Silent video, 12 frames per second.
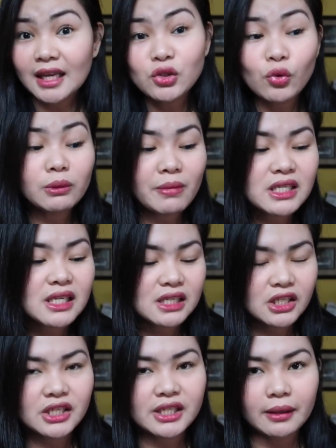That's what my
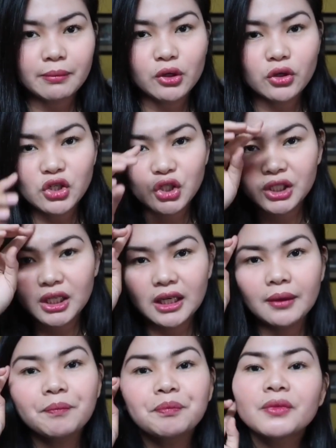sister said because
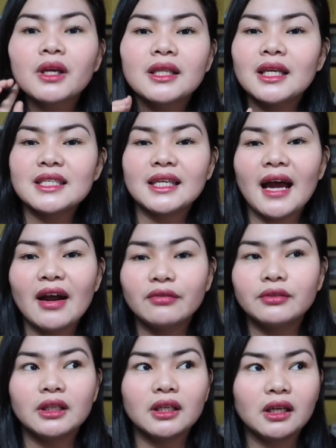she doesn't
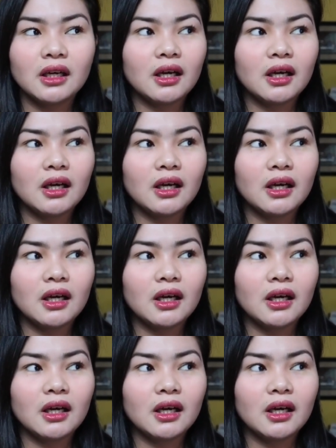have the,